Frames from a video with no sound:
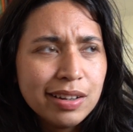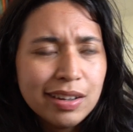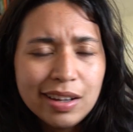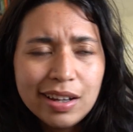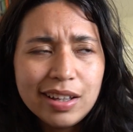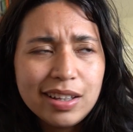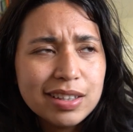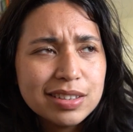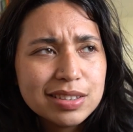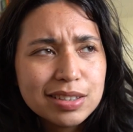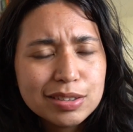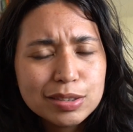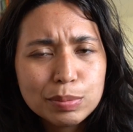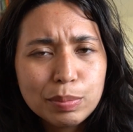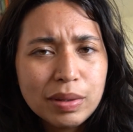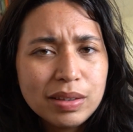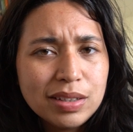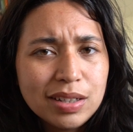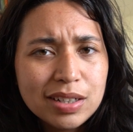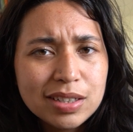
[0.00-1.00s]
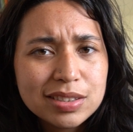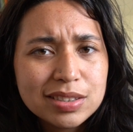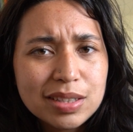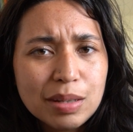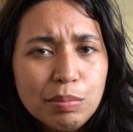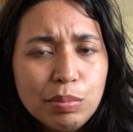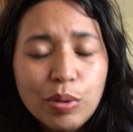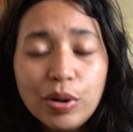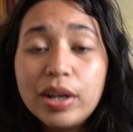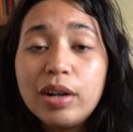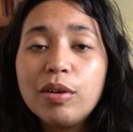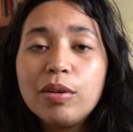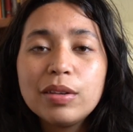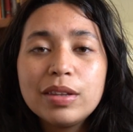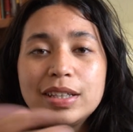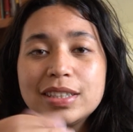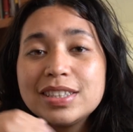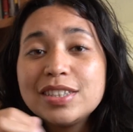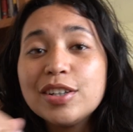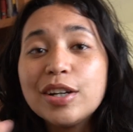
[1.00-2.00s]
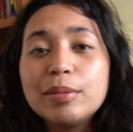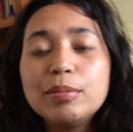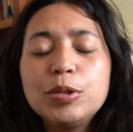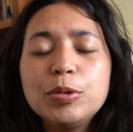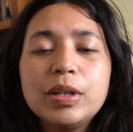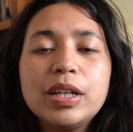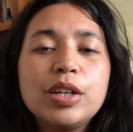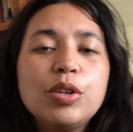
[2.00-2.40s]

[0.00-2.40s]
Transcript: I guess I'll spend it at some point. Oh, this year I'm doing